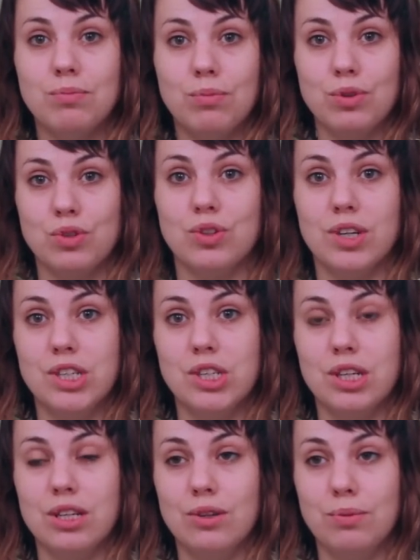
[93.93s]
will
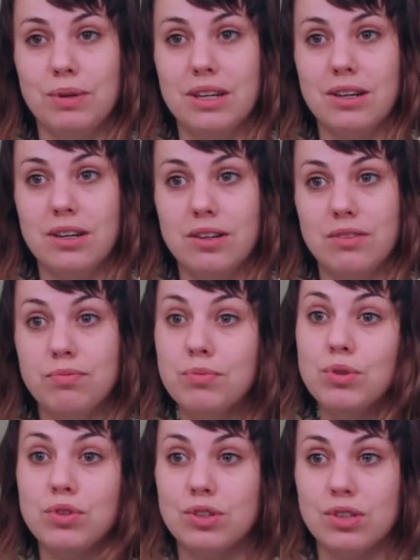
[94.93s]
scrunch a little bit of
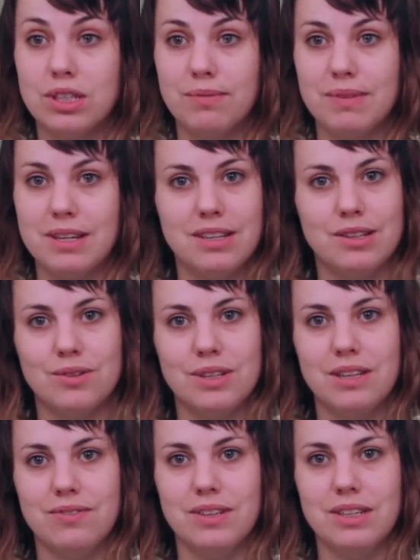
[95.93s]
mousse or something into
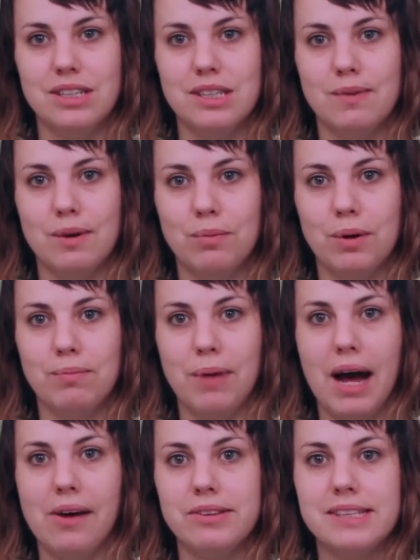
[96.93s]
it if it needs a bit more
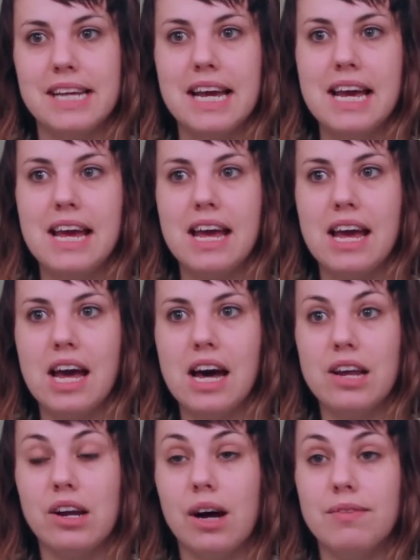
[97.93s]
bounce.
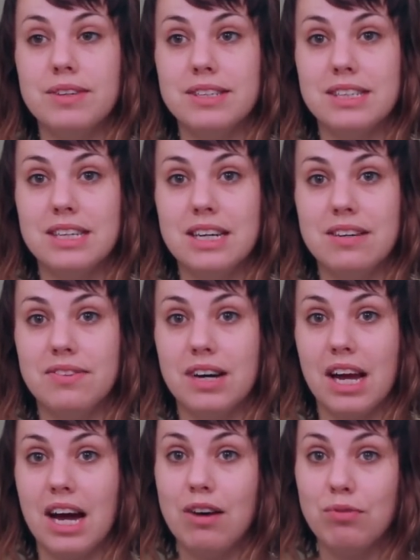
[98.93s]
And obviously if
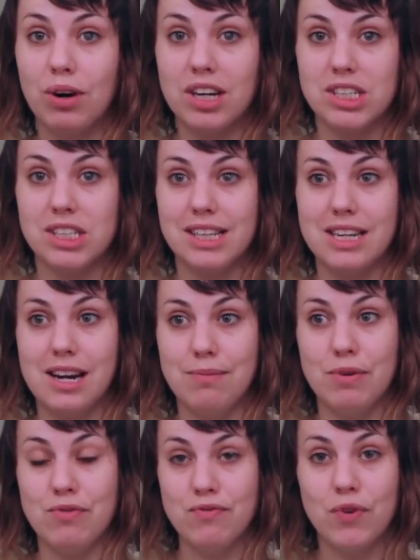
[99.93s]
I have washed it the
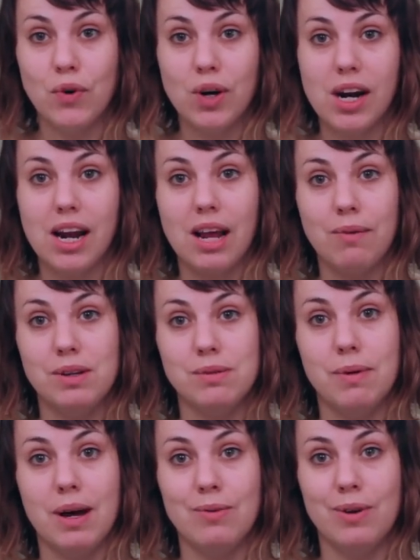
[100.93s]
night before and I went
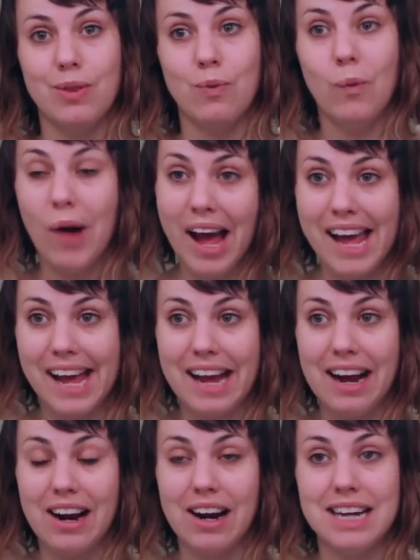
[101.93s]
to bed with wet
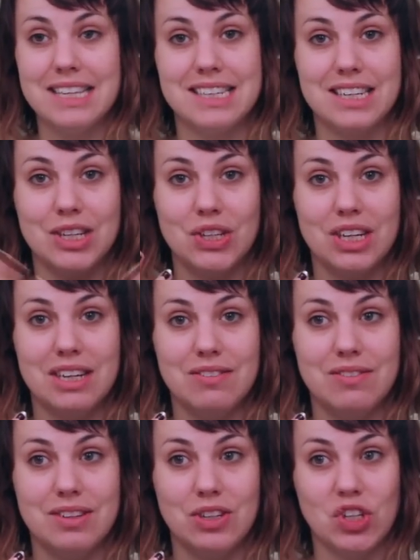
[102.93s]
hair, it's going to look
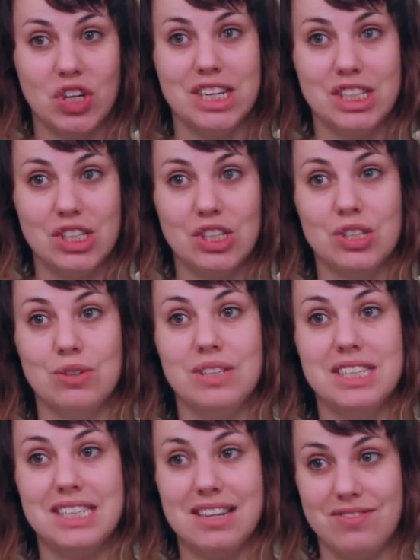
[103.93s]
even crazier, so
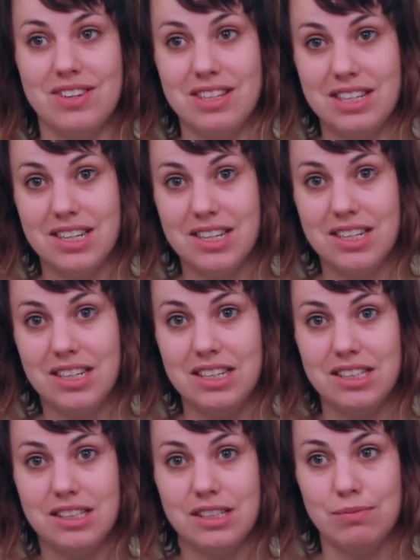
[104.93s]
it's definitely going to
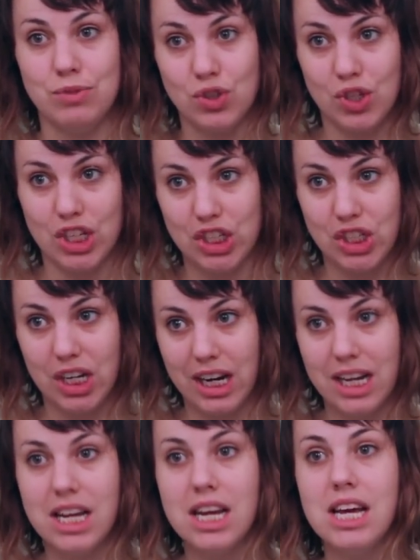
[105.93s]
need some scrunching